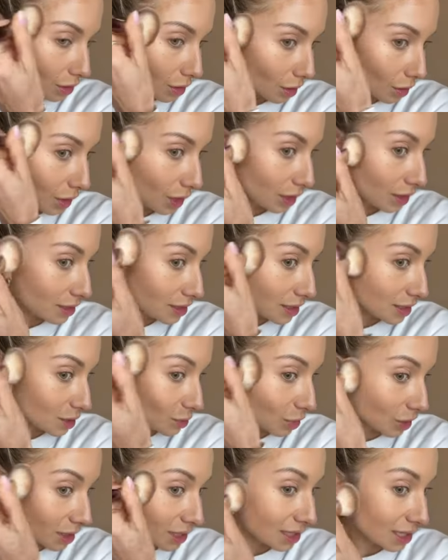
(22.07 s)
Okay, this is
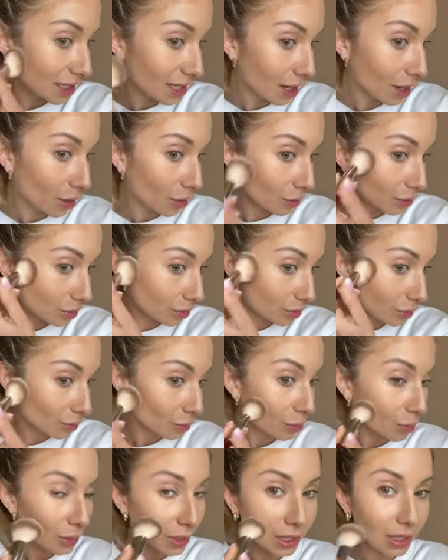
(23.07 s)
blending out
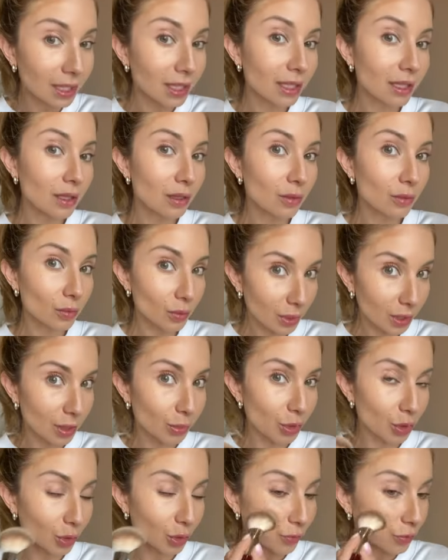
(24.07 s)
really, really
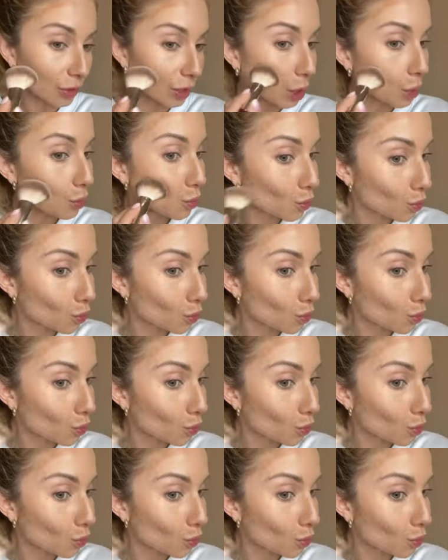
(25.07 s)
beautifully.